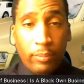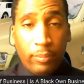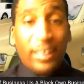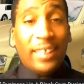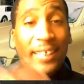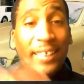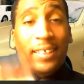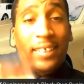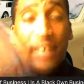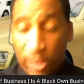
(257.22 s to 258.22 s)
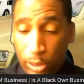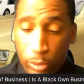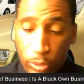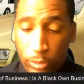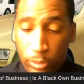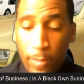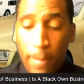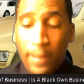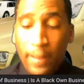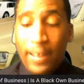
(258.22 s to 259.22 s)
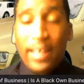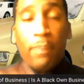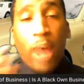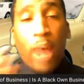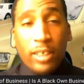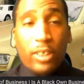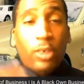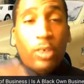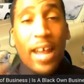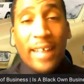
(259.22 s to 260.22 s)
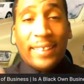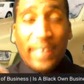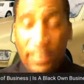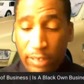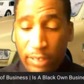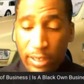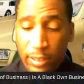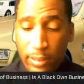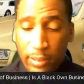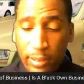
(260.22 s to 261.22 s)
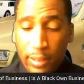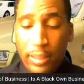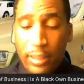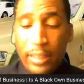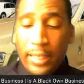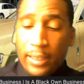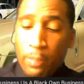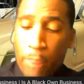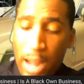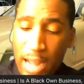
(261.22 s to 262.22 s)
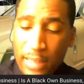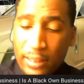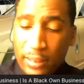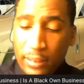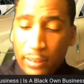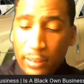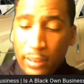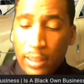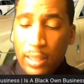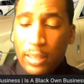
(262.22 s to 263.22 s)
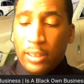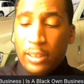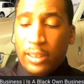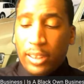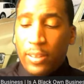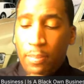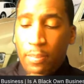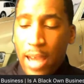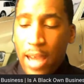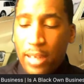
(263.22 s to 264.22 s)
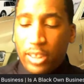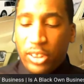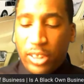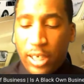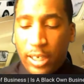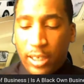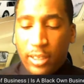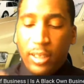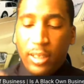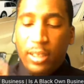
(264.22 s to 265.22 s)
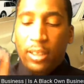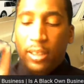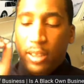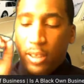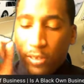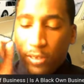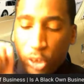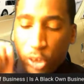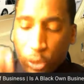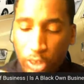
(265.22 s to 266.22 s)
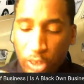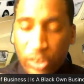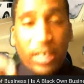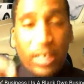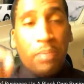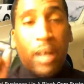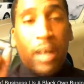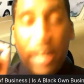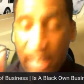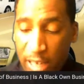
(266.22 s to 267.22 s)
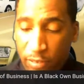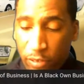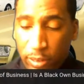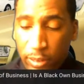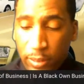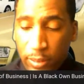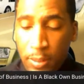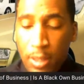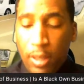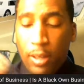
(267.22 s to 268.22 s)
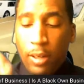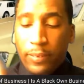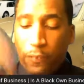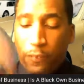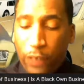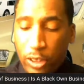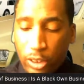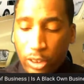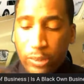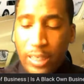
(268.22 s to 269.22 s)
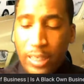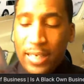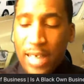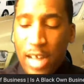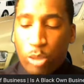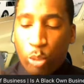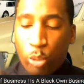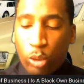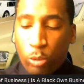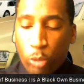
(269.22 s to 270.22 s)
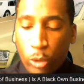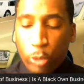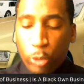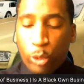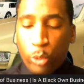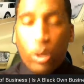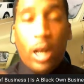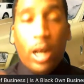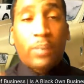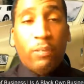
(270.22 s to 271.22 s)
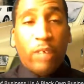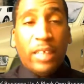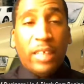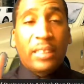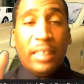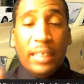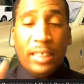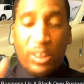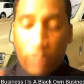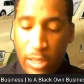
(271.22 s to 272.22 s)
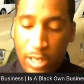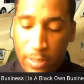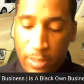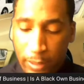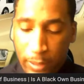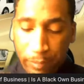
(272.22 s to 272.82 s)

The intellectual and practical activity in comparison the systematic study of the structure and behavior of the physical and natural world through observation and experiment.